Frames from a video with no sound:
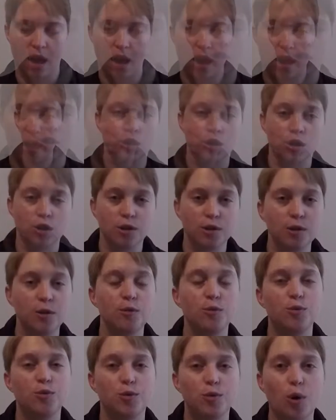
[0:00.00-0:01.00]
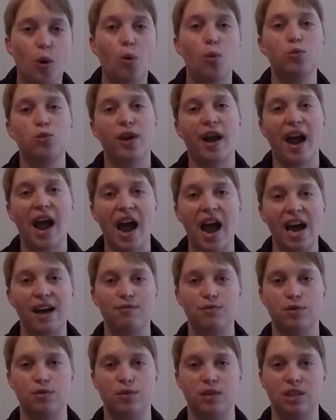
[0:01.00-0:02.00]
And you don't
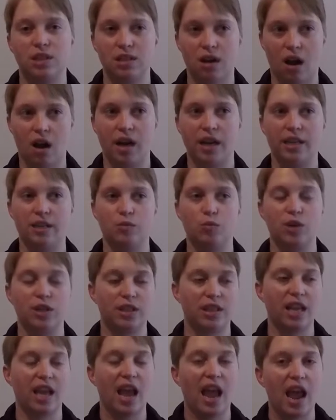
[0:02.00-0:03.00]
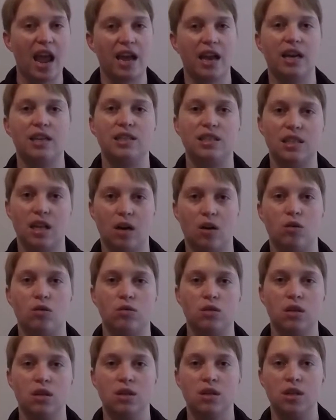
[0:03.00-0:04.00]
have to sign with the
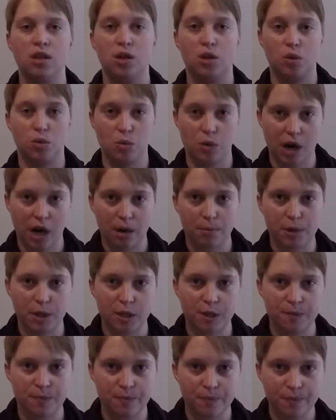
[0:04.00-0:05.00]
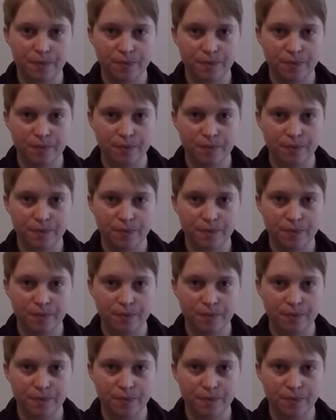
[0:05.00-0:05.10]
ASL grammar,